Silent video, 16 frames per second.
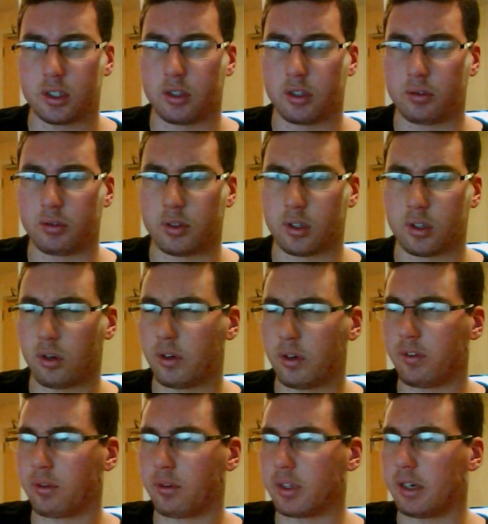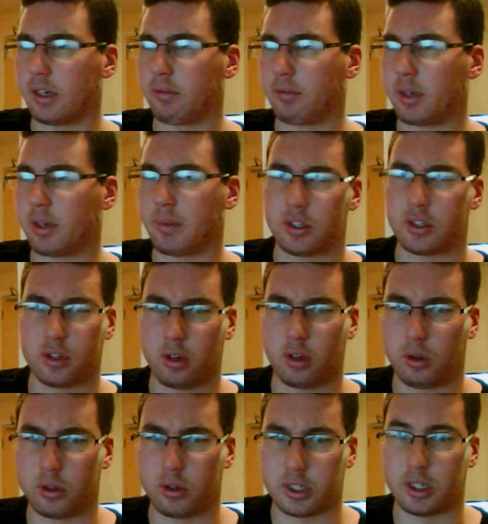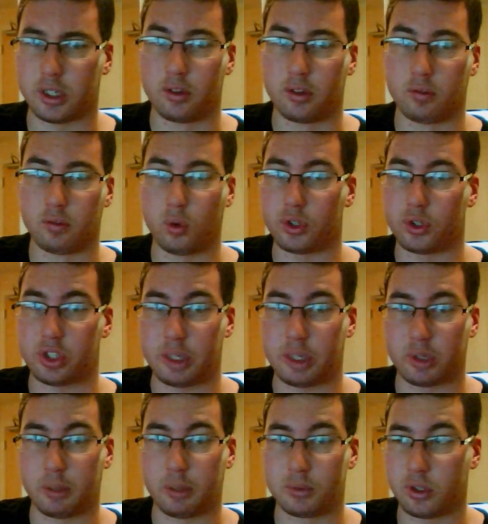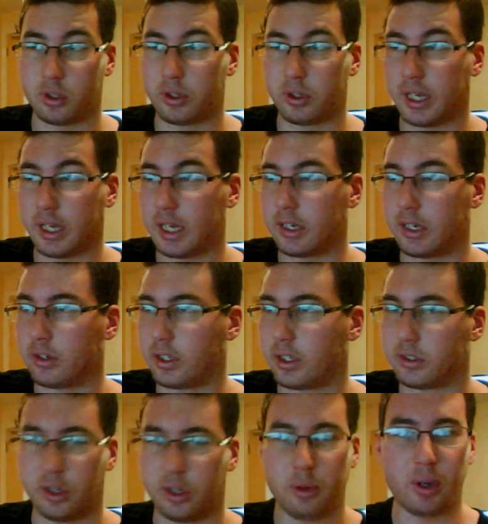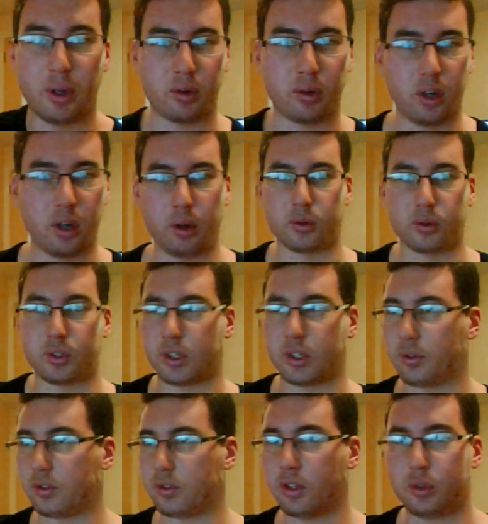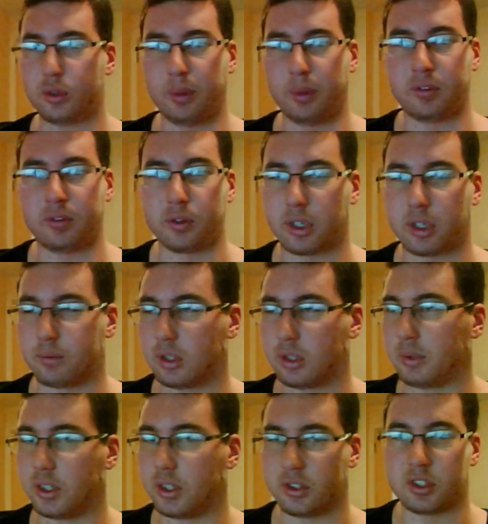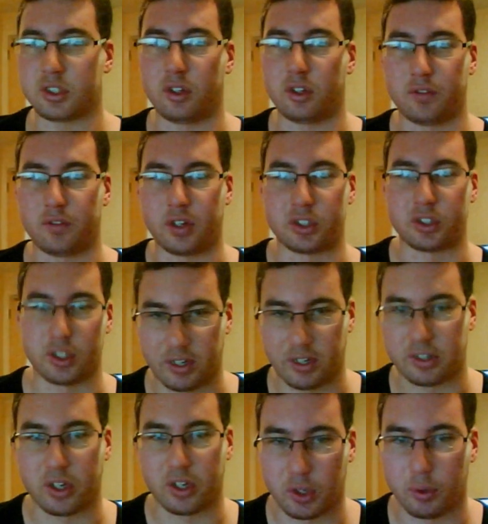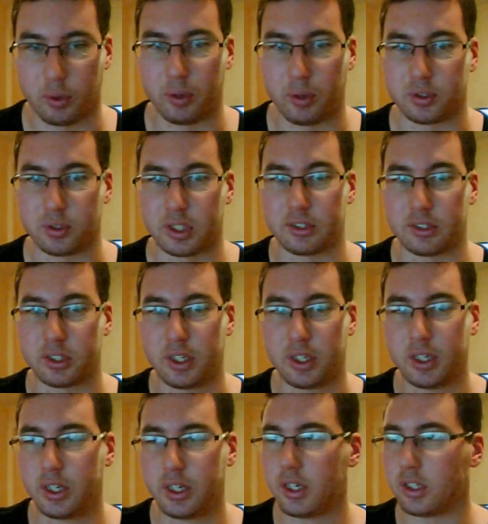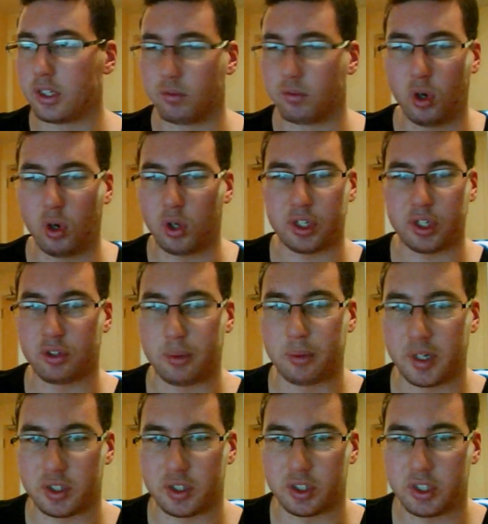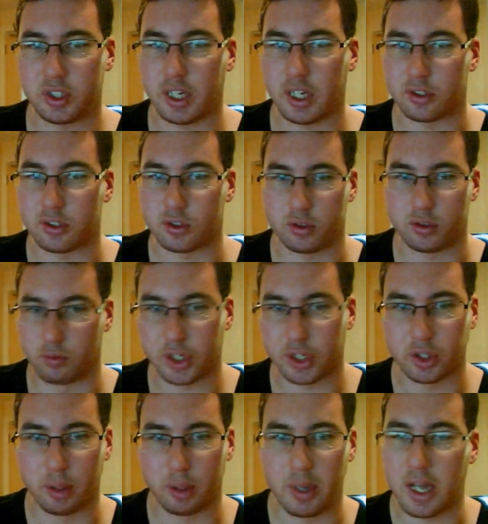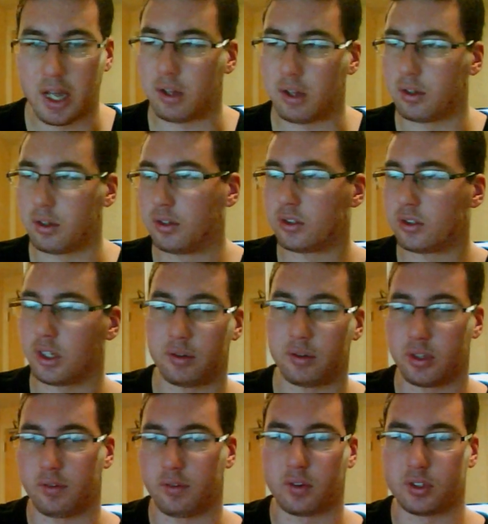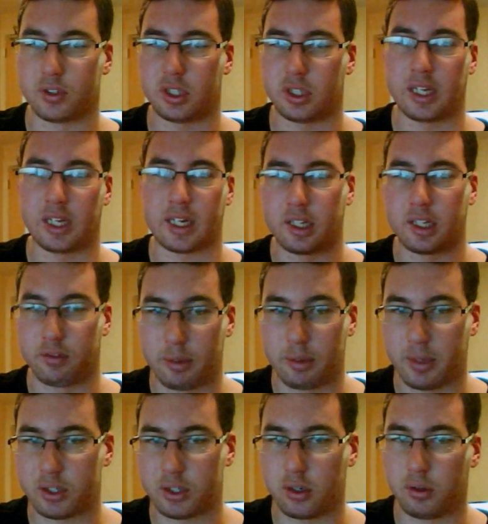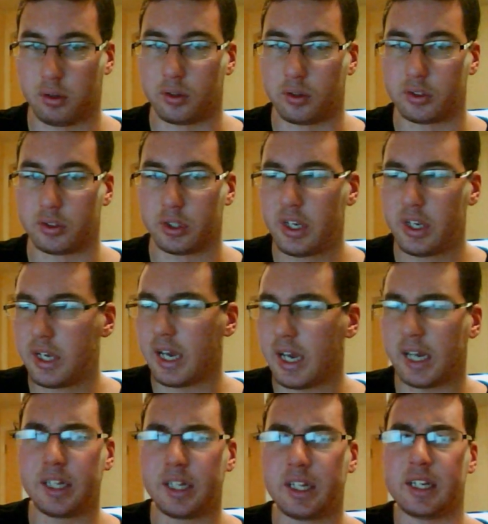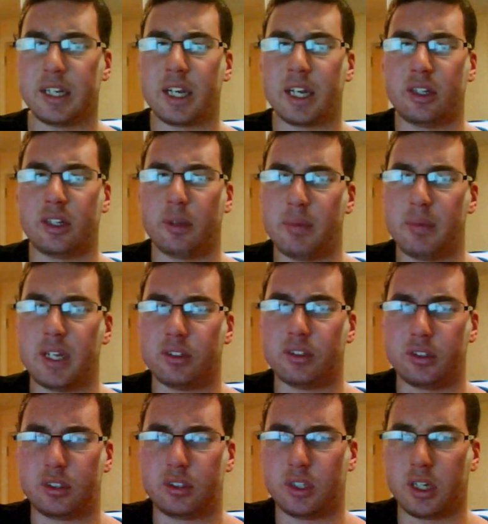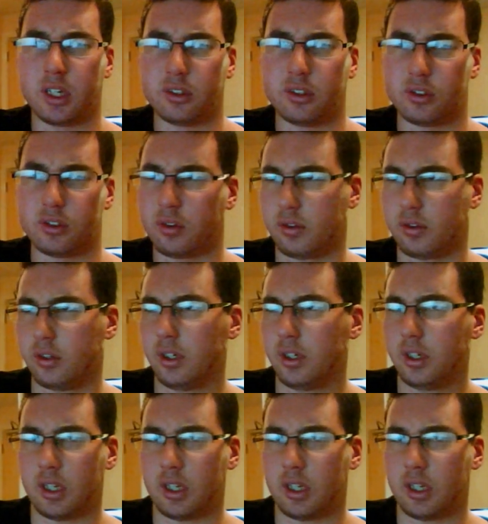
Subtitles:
the Corre invoke their rematch clause, and the Raw GM comes on, and there's no Micheal Cole. So Josh Matthews comes up and does his little version of Van Dyke quote and says, "The Raw general manager says, ring the bell." So obviously they get their rematch clause, and in the end, the Miz turns on